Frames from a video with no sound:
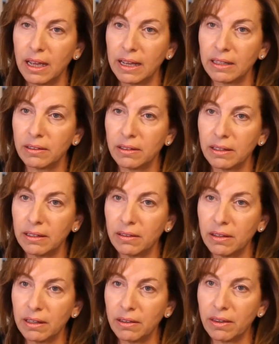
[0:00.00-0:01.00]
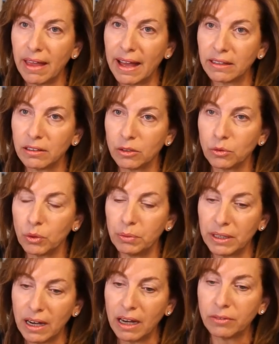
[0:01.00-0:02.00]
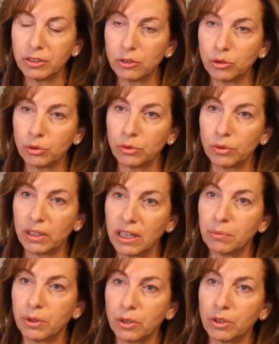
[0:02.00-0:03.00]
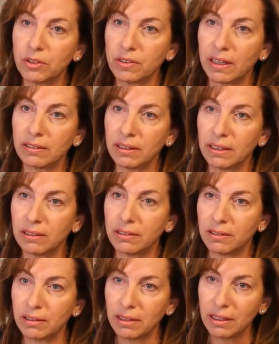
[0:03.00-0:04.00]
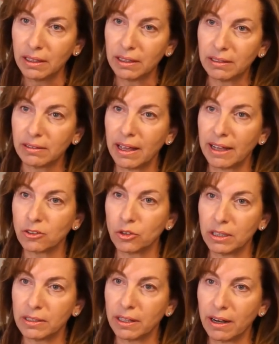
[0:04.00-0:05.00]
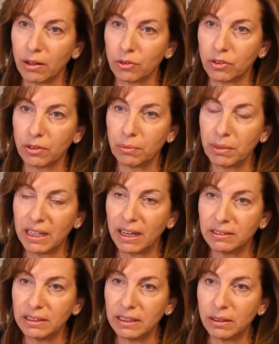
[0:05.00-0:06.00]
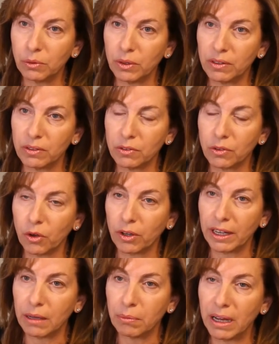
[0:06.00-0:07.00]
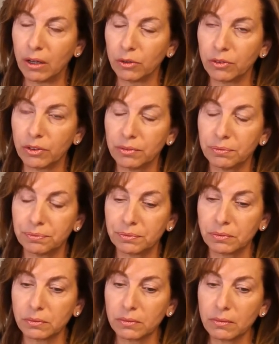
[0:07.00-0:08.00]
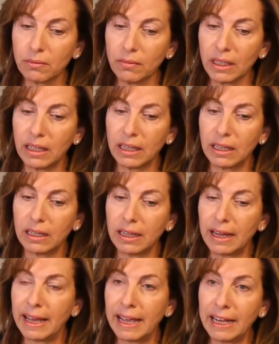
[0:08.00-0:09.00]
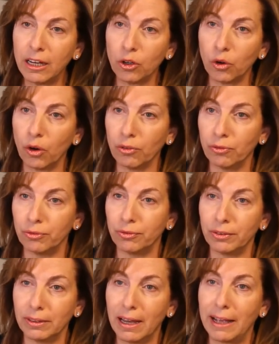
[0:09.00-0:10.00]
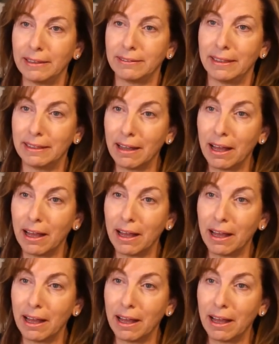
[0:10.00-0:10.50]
and in that, it will be relevant to the neighborhoods that it actually surrounds. The big idea was talking about a halo of light and